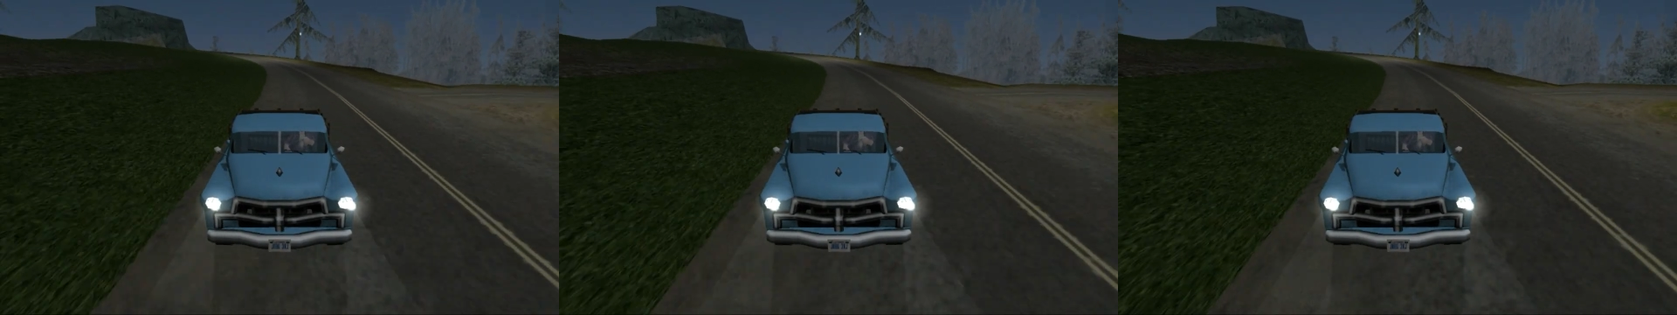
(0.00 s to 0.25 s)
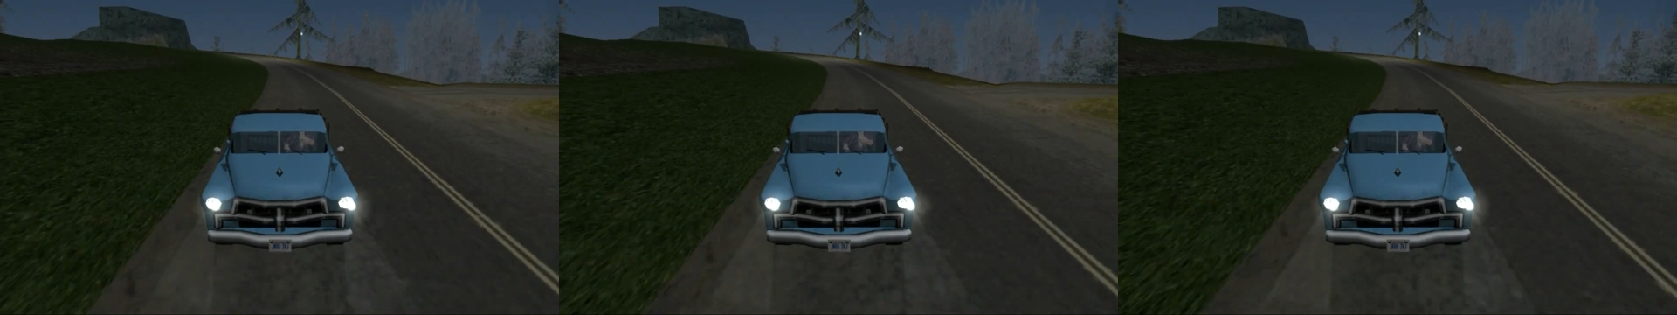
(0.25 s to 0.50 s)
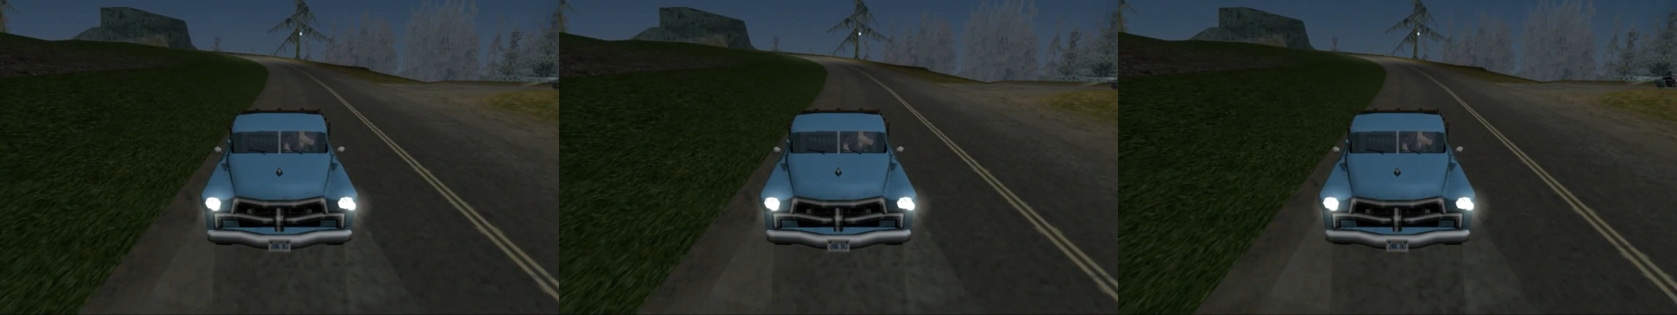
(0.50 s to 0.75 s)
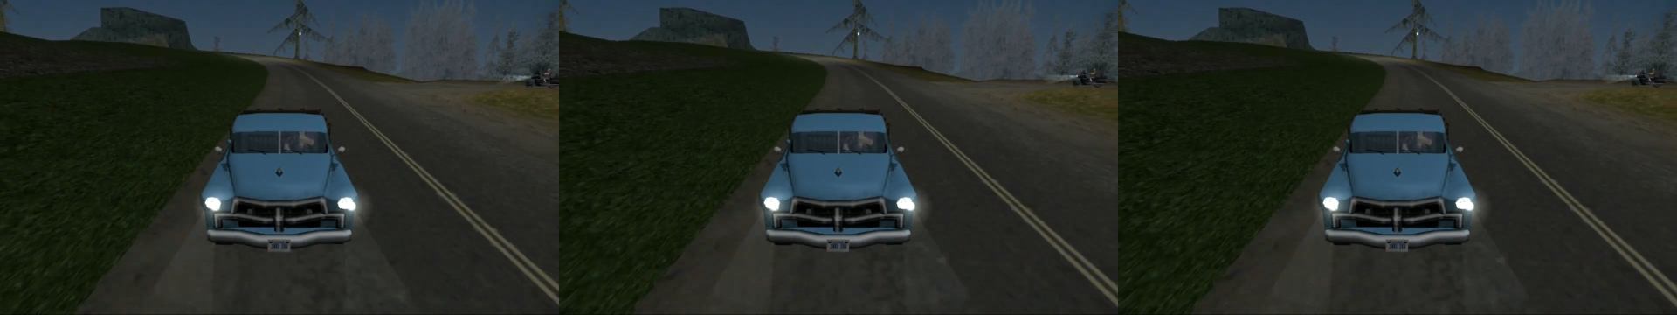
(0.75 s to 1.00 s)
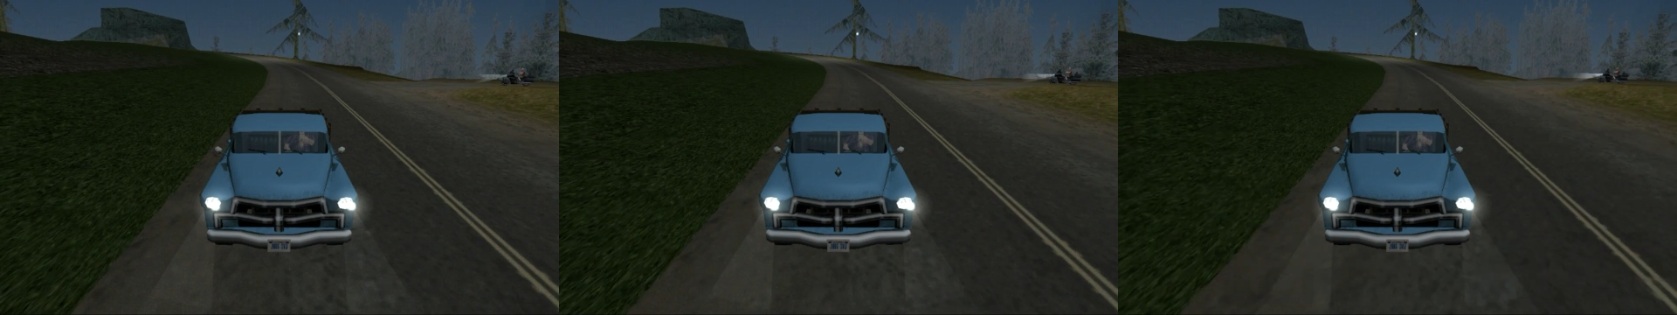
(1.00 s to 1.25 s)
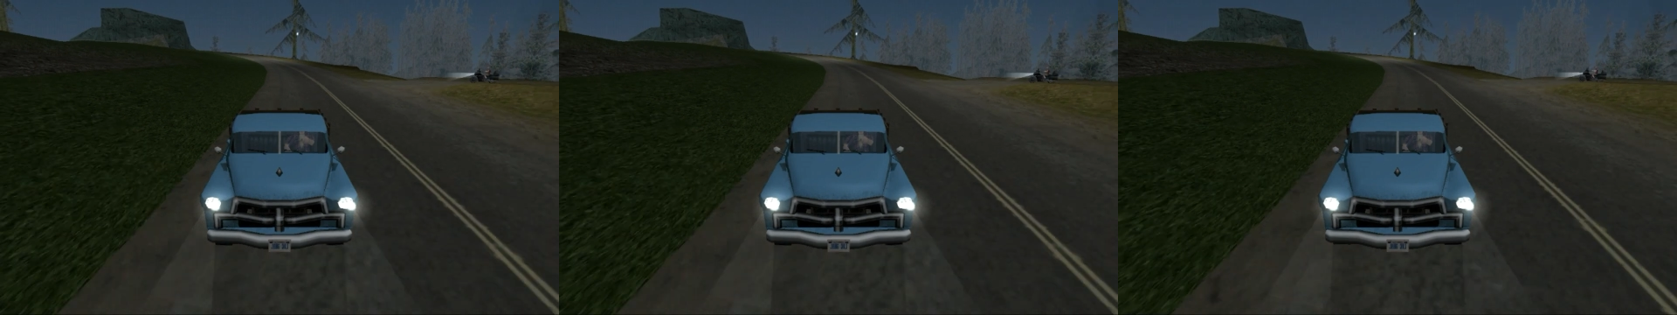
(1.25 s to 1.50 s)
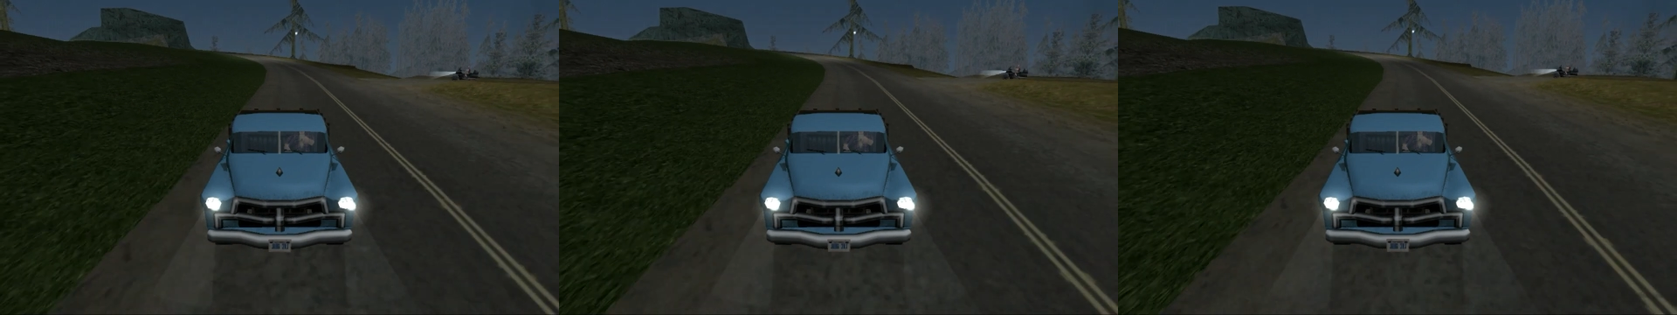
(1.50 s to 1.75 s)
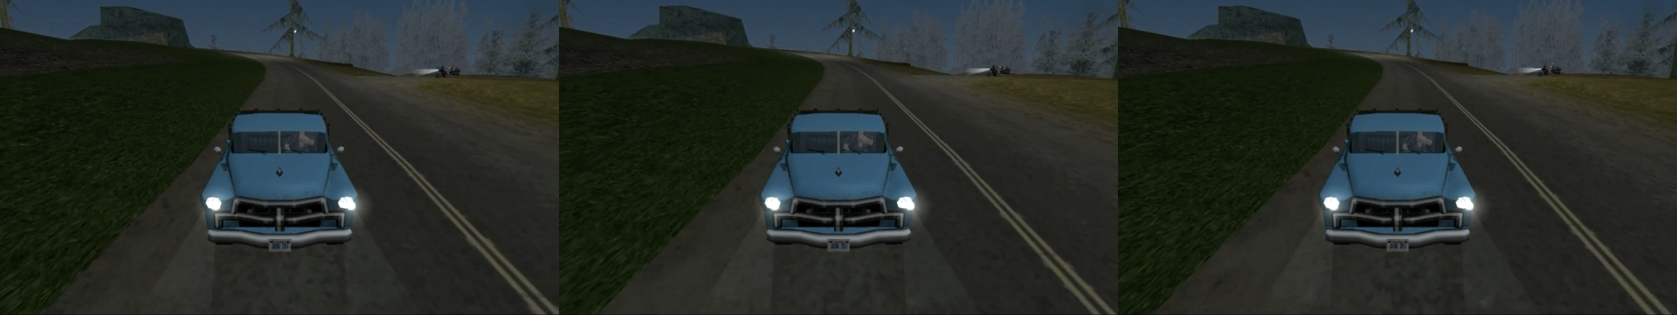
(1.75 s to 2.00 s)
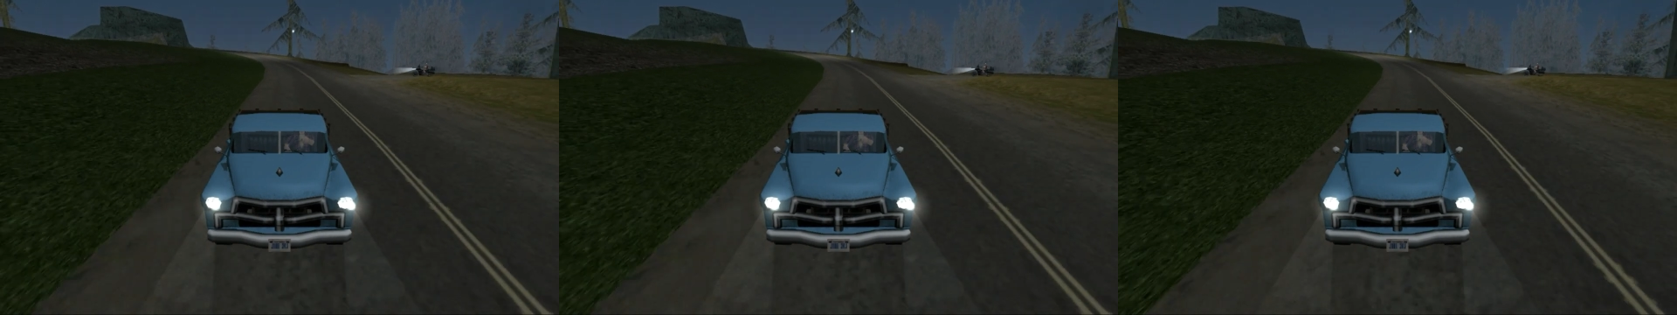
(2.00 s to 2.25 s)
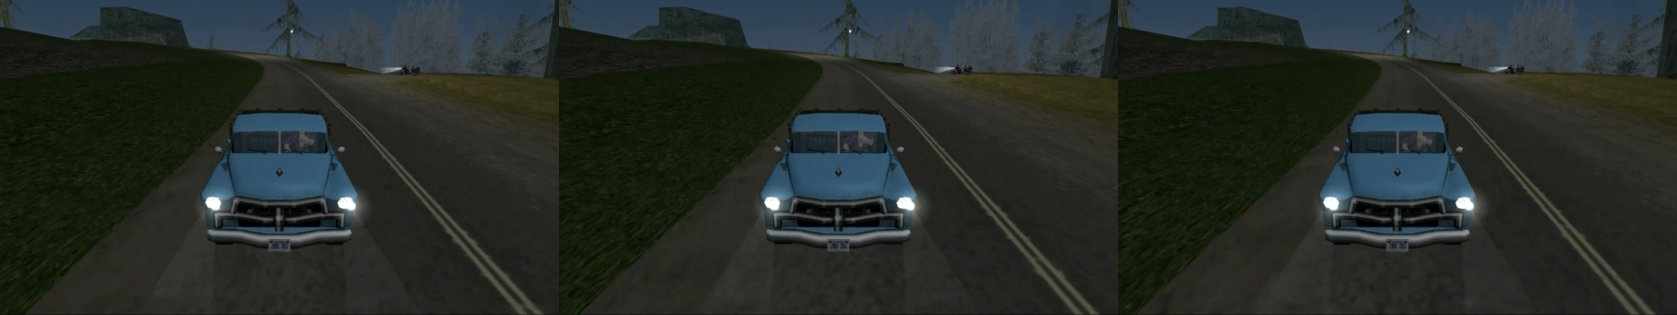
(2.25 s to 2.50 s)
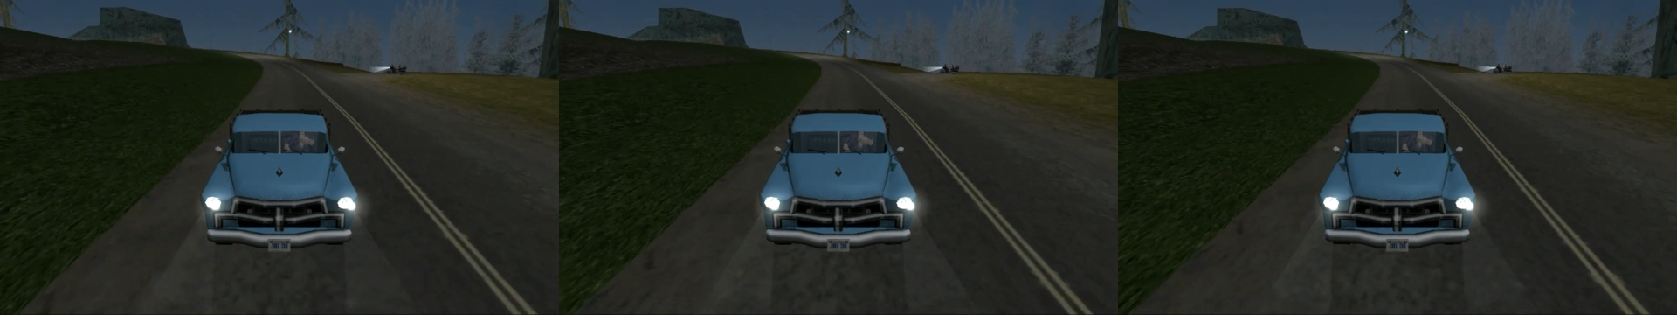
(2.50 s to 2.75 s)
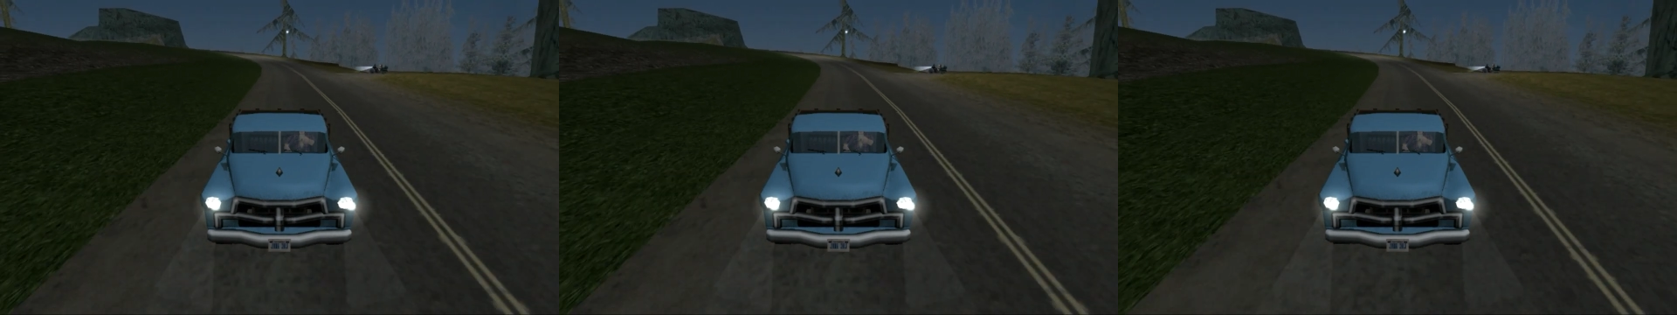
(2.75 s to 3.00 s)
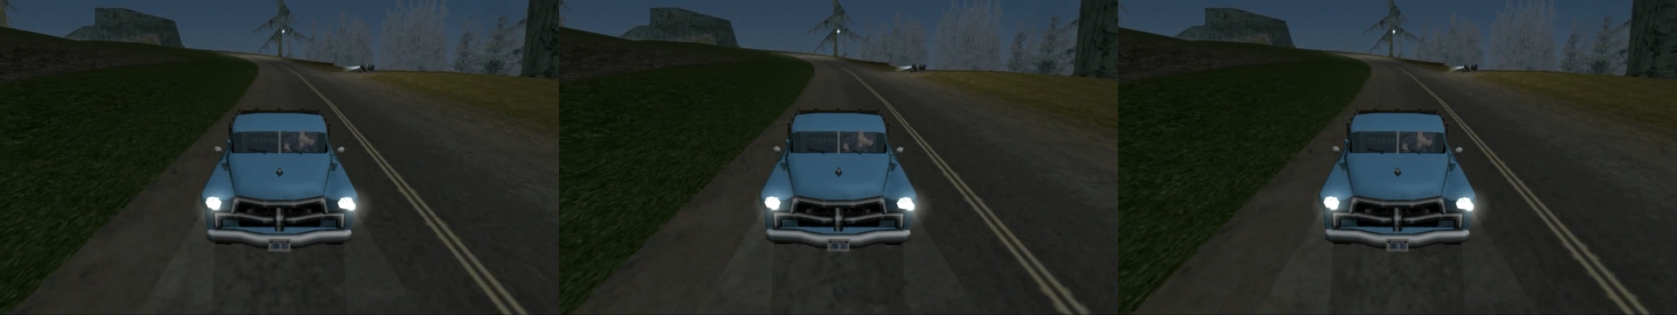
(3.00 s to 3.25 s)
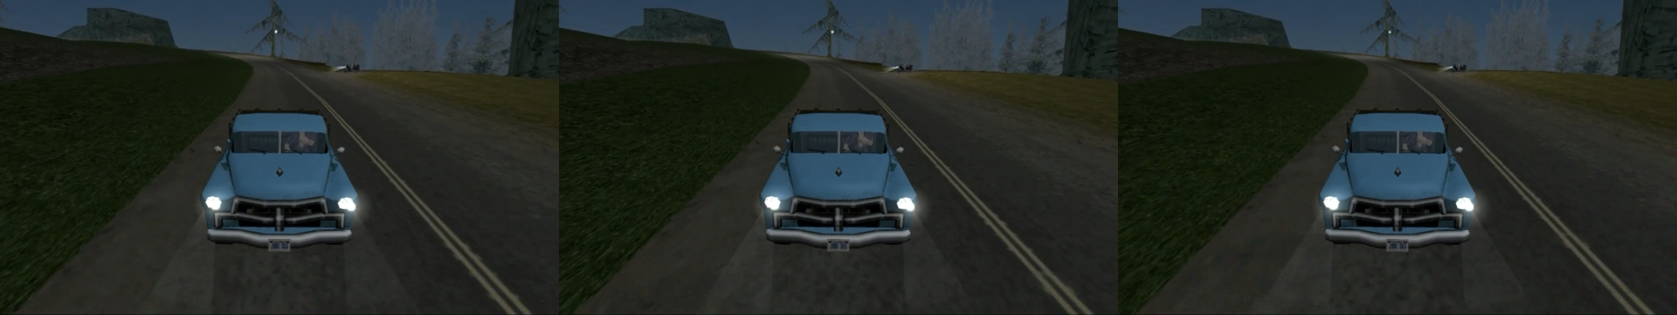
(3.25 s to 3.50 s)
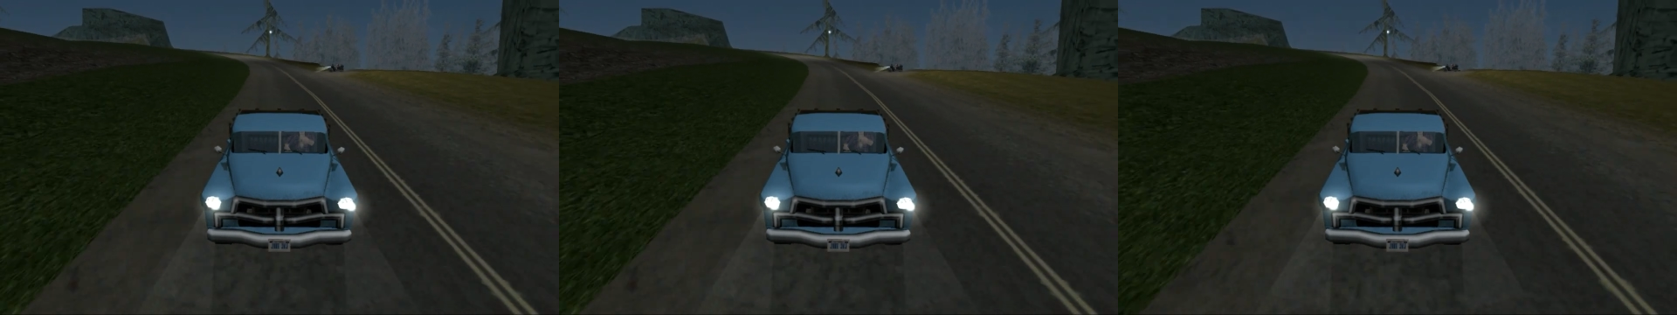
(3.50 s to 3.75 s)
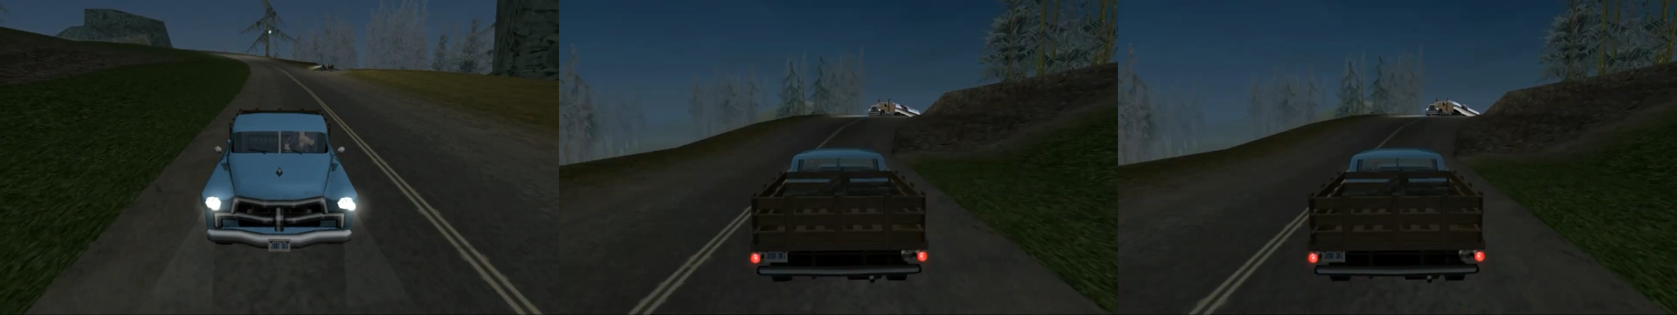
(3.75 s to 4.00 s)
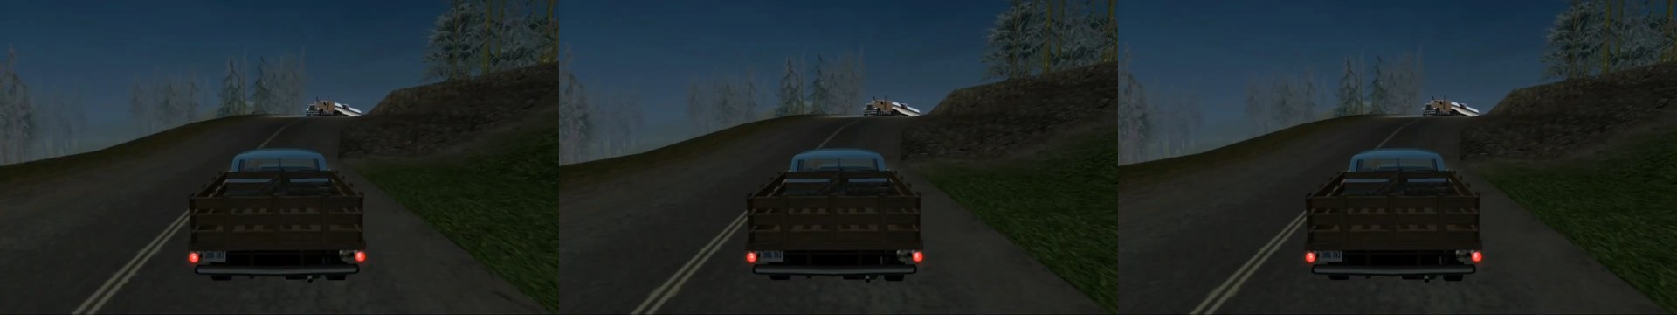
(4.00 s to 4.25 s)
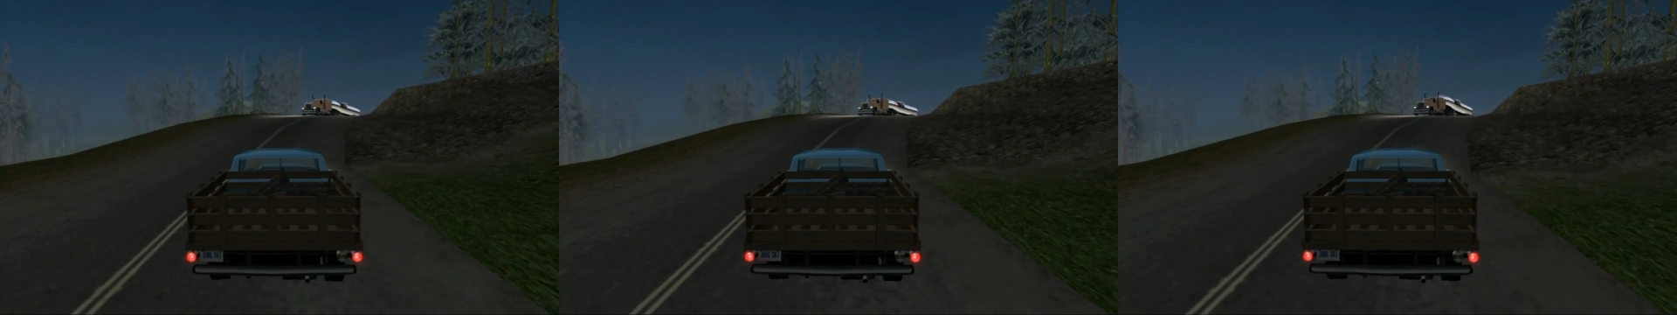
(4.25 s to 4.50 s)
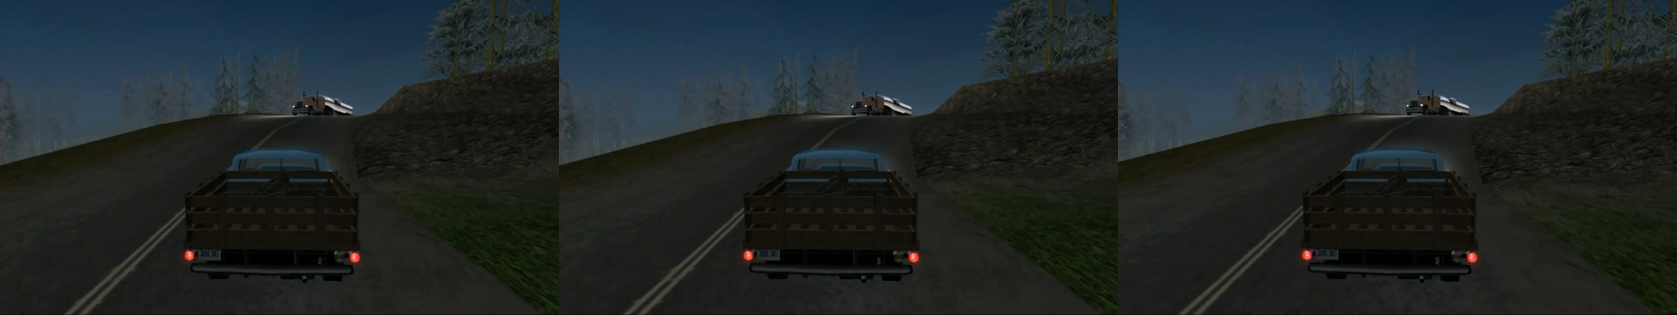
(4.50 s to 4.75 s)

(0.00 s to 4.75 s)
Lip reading: [unreadable: no face in view]